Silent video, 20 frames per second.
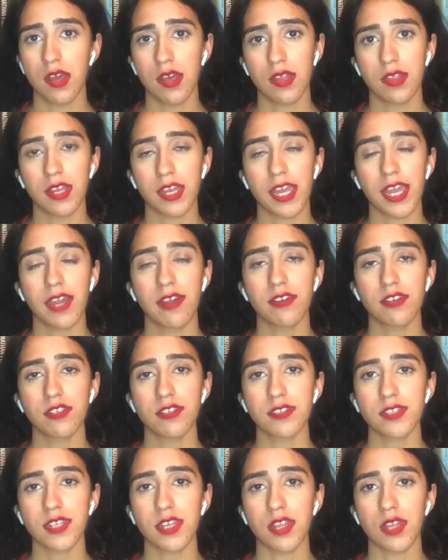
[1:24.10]
The
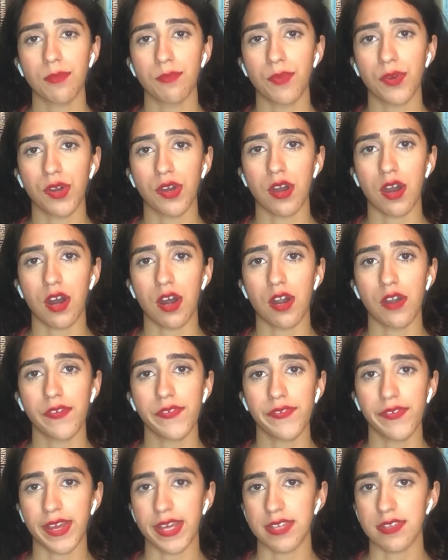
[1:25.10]
characters in the book are
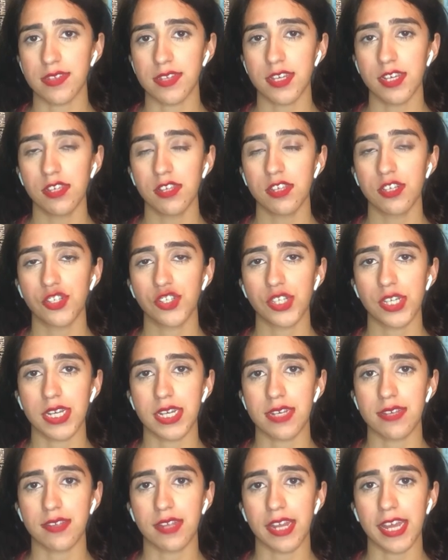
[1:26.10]
Frances. She
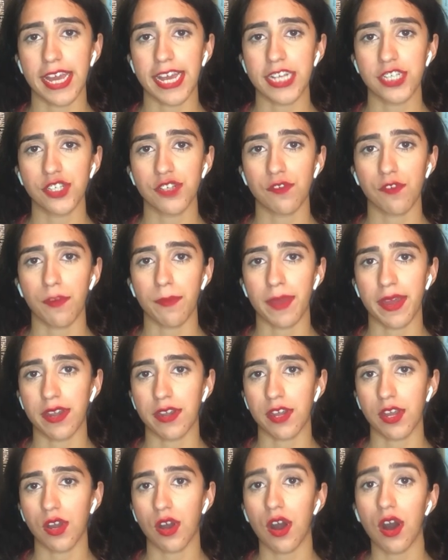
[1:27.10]
is an aging
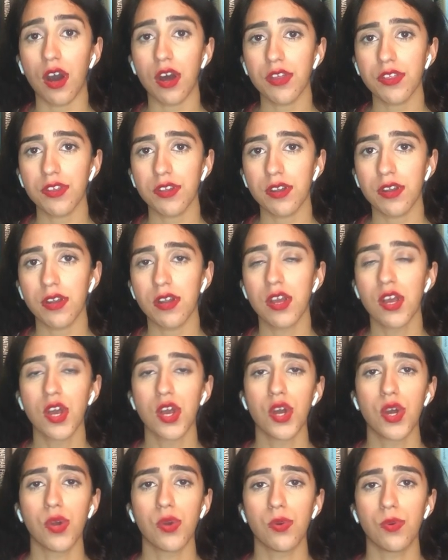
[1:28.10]
romantic author
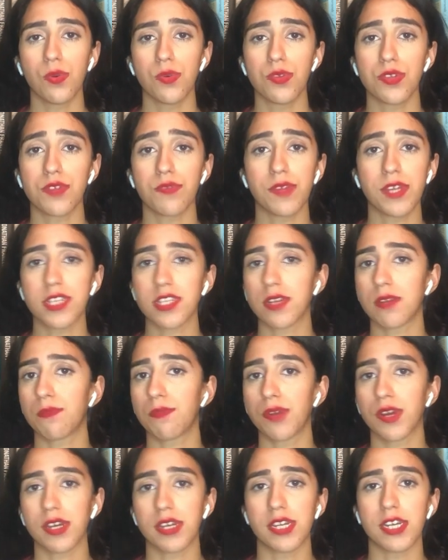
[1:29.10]
whose recent
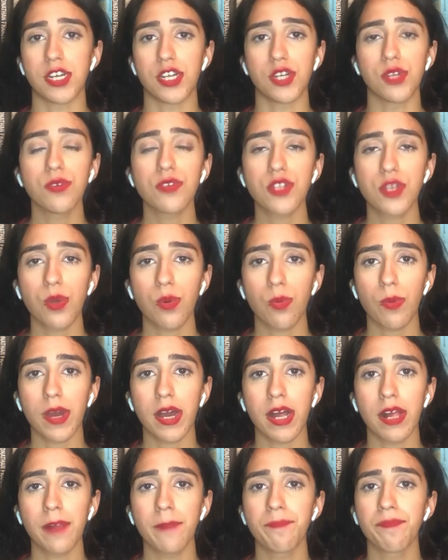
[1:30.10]
book didn't do so
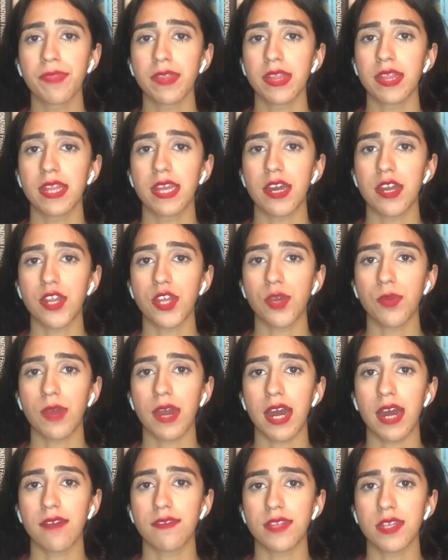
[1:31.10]
well. Then you
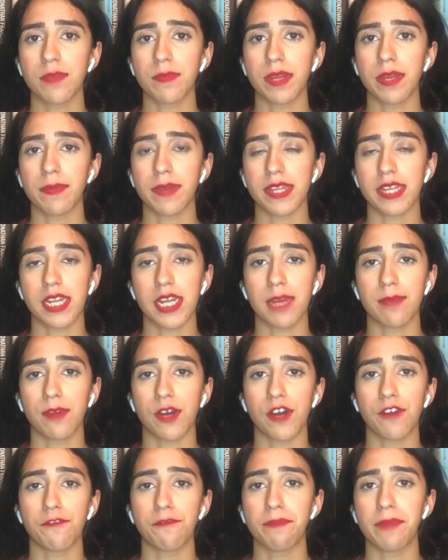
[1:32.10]
have somebody by the name
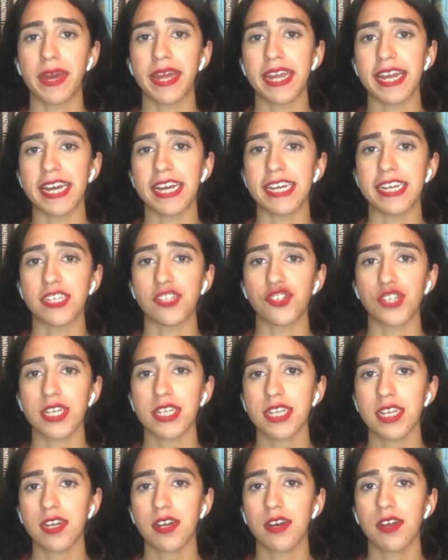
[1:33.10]
of Ben and
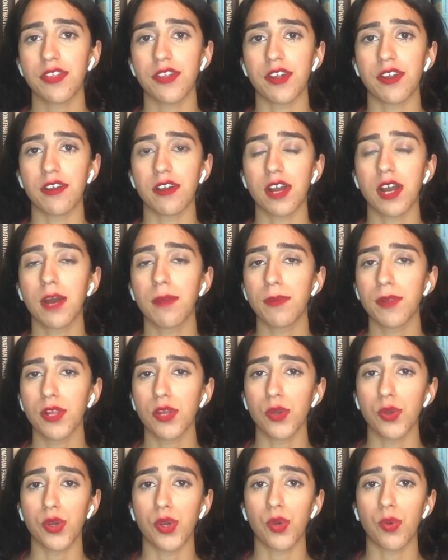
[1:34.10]
Jessica. They're a couple
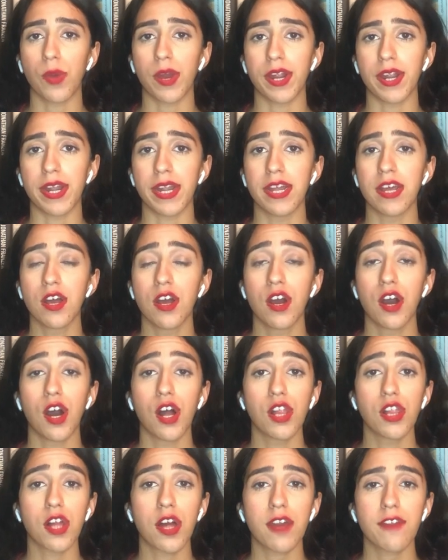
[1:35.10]
who acquired a
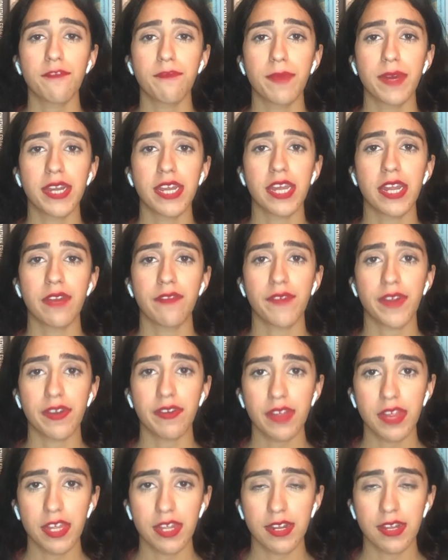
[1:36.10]
lot of money in very
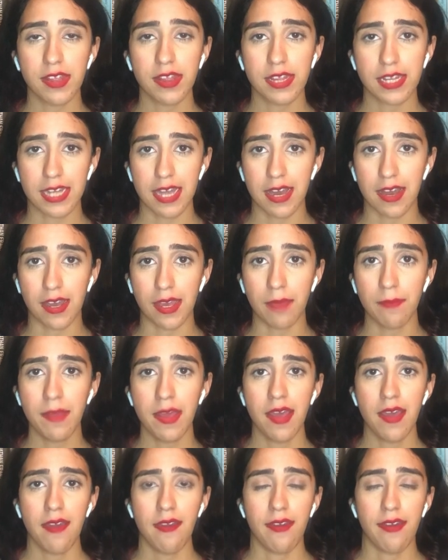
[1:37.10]
little time,
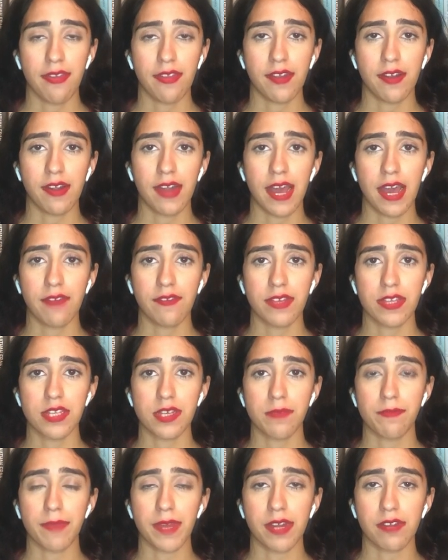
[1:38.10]
and they're having
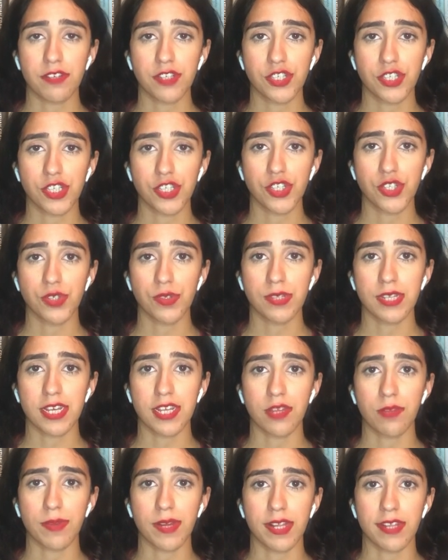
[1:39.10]
some marriage issues
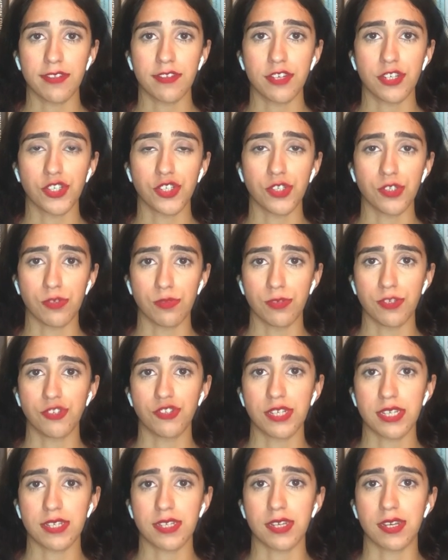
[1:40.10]
as well as issues with
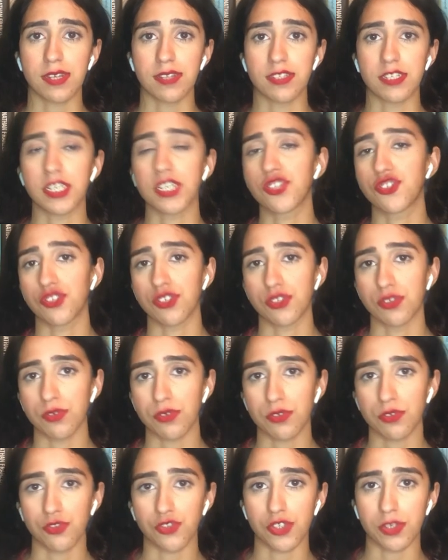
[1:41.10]
Jessica's addiction to
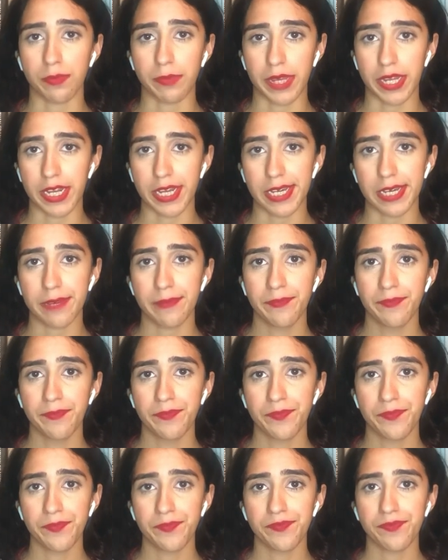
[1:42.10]
social media.
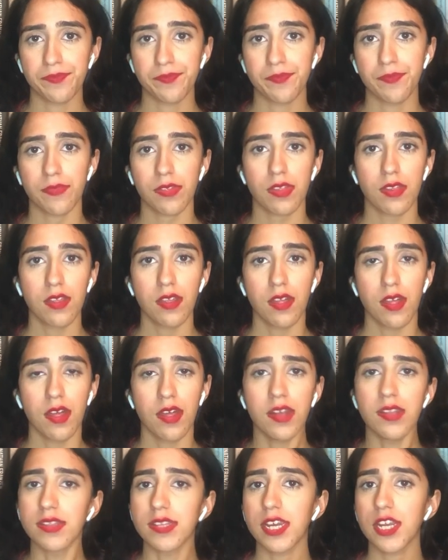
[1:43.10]

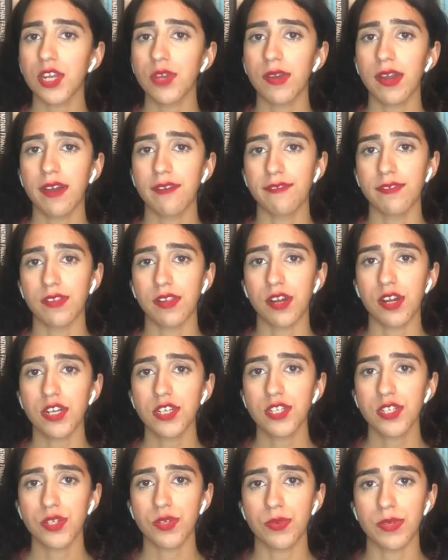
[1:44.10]
Then you have Lars,
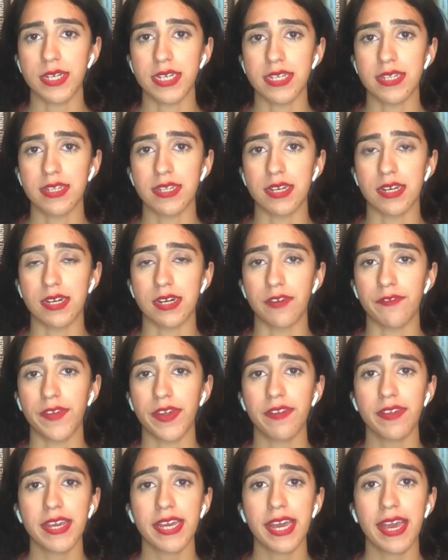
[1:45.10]
who is a
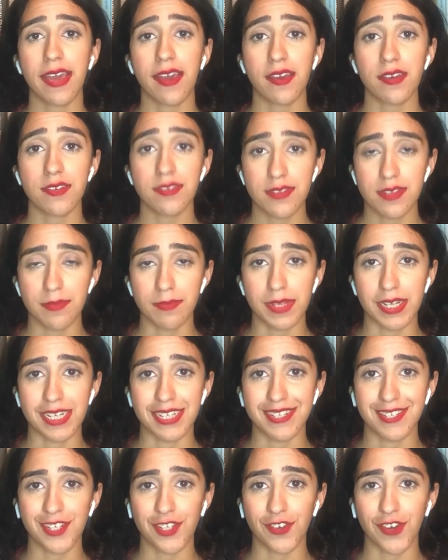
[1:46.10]
very handsomely
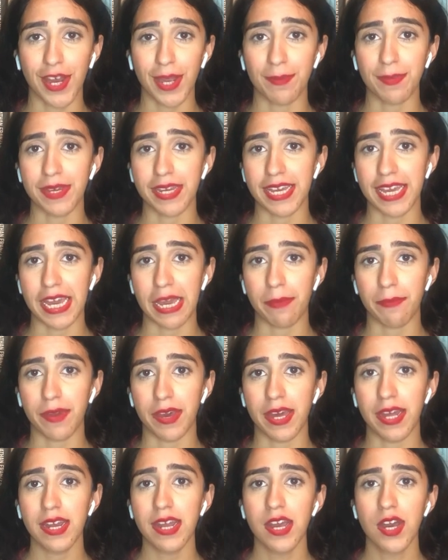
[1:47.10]
described gay
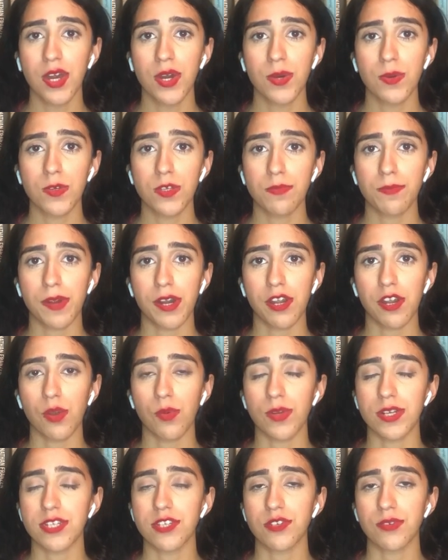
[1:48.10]
man whose partner
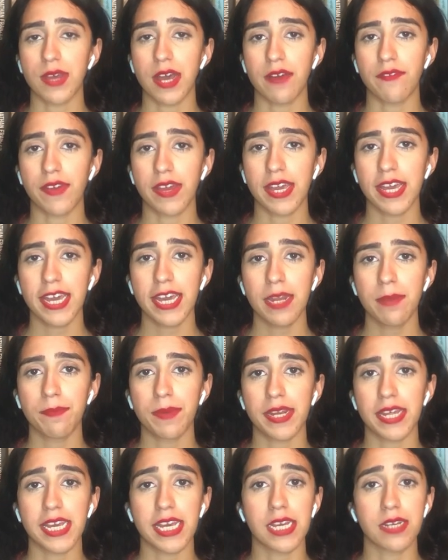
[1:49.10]
wants to have a kid,
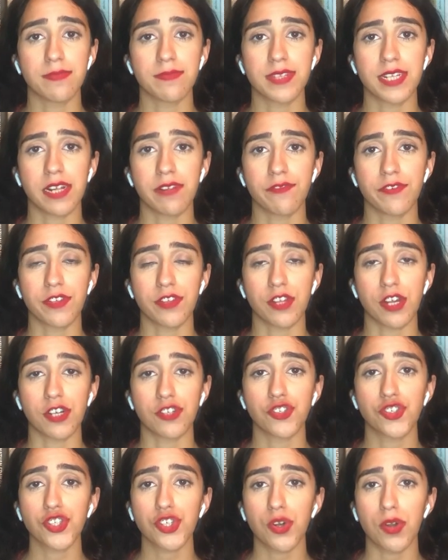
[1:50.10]
but he himself is not
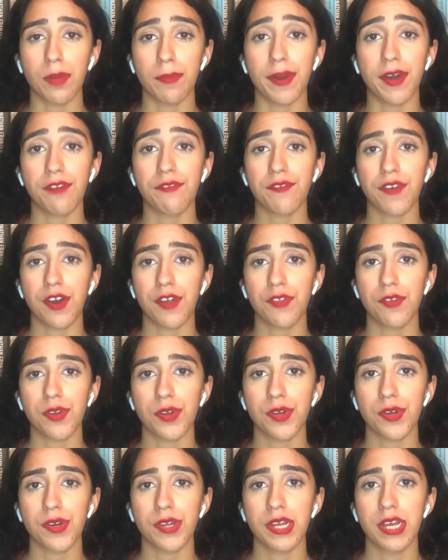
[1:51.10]
sure about
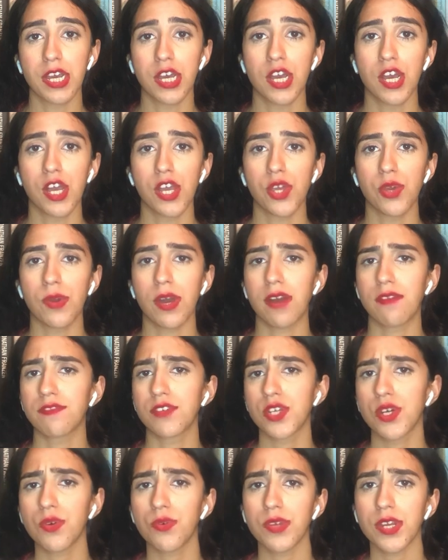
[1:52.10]
fatherhood. You have
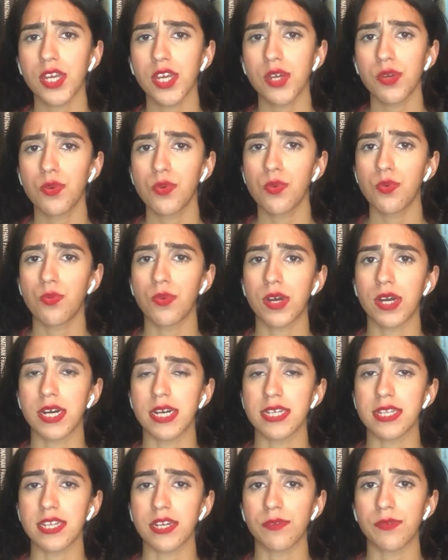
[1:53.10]
Tony, who
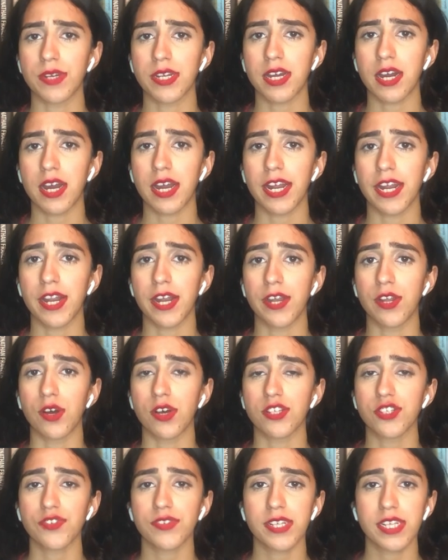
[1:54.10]
was a retired
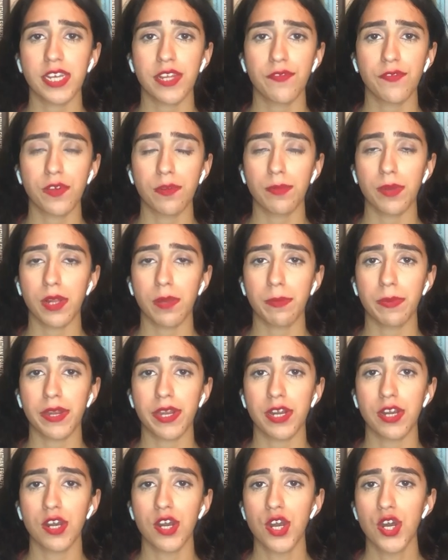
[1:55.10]
Australian football
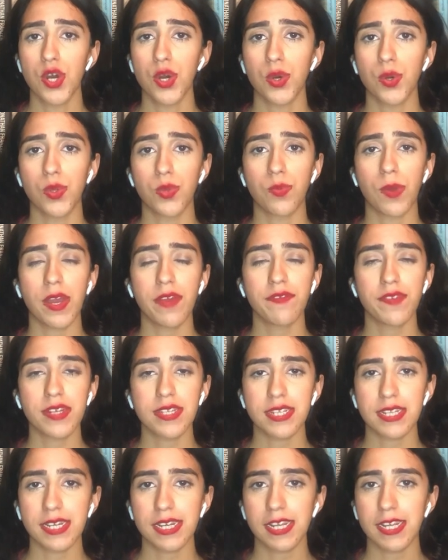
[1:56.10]
player whose wife
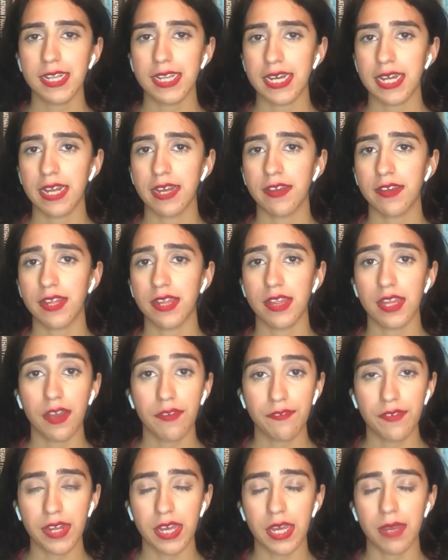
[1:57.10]
recently
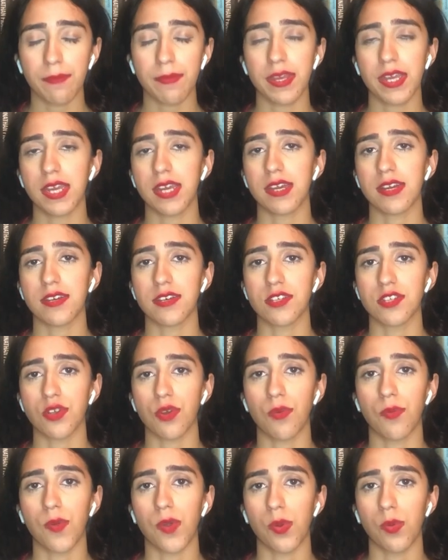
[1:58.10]
left him. He is
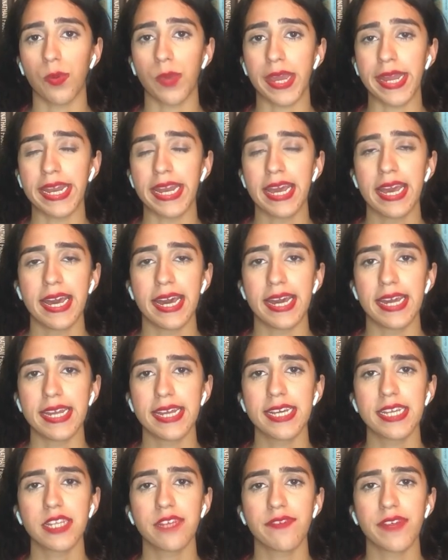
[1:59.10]
overweight and he
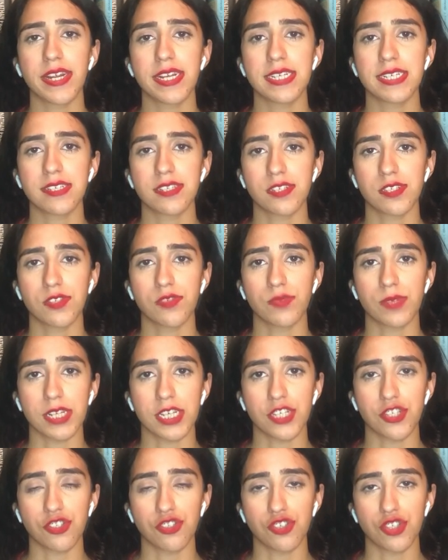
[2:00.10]
has a very distant
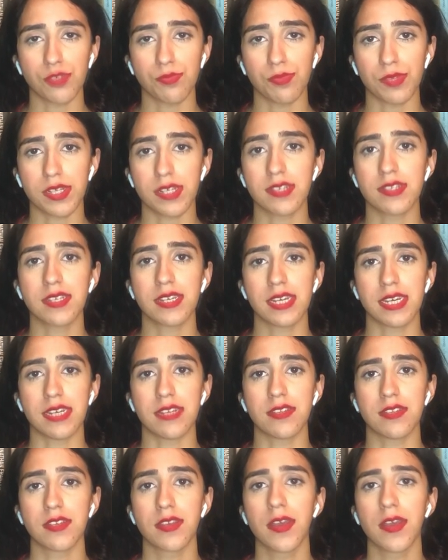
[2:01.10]
relationship with his kids.